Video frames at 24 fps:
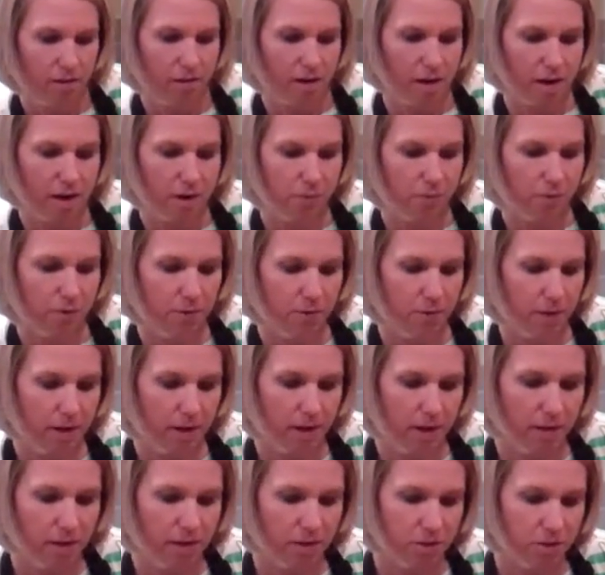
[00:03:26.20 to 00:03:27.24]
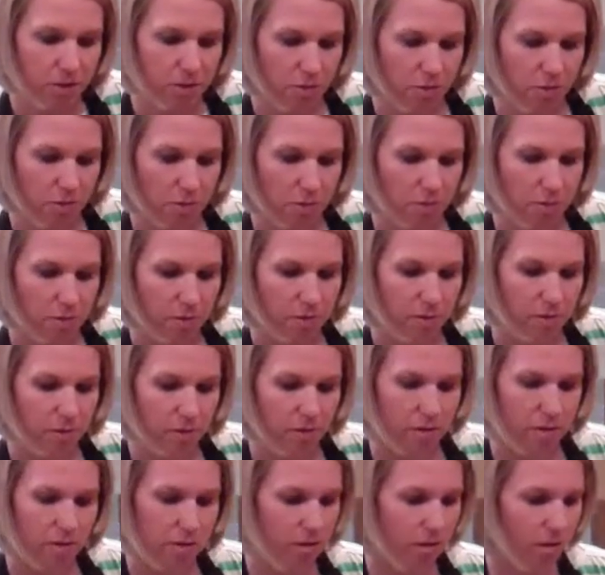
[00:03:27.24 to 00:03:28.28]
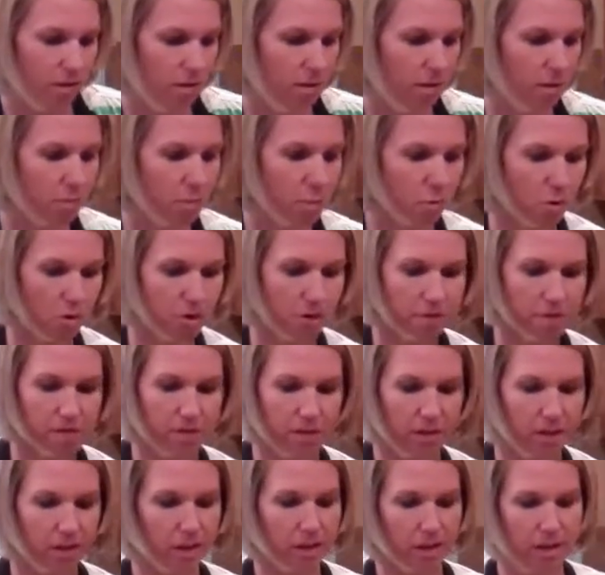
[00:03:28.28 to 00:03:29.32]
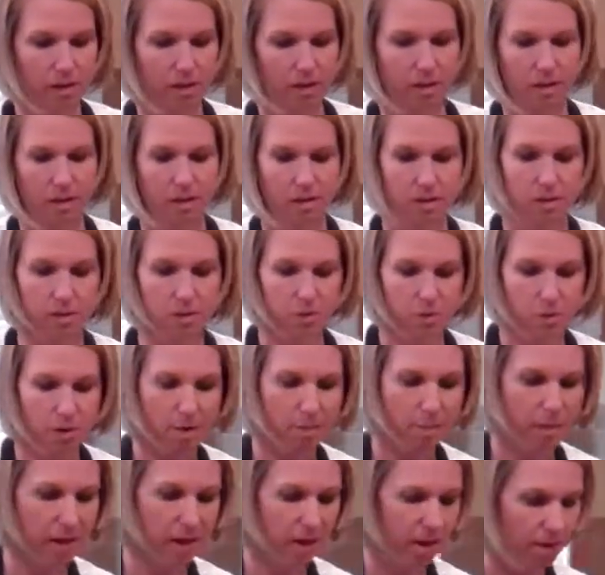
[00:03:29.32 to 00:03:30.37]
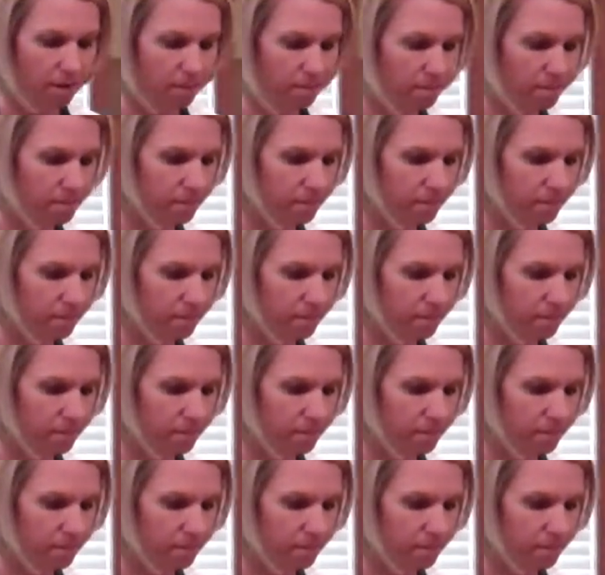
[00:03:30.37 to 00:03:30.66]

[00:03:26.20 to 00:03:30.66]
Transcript: Now we're ready to pour the filling into our pan.